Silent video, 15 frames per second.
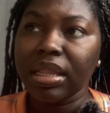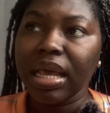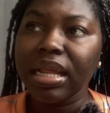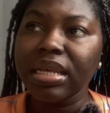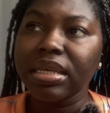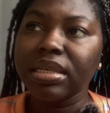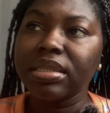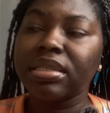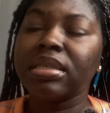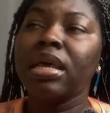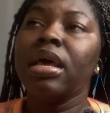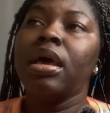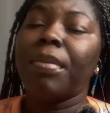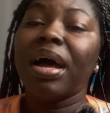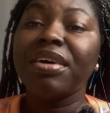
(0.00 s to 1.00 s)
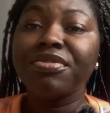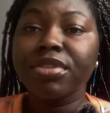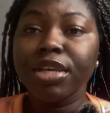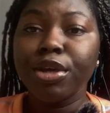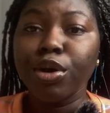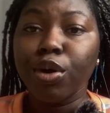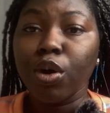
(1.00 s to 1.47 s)
That is after
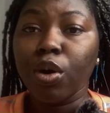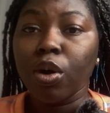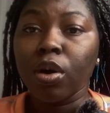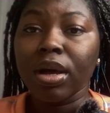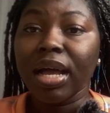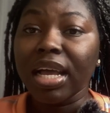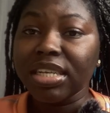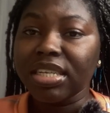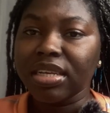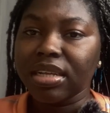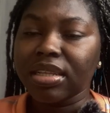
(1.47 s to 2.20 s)
your cachet.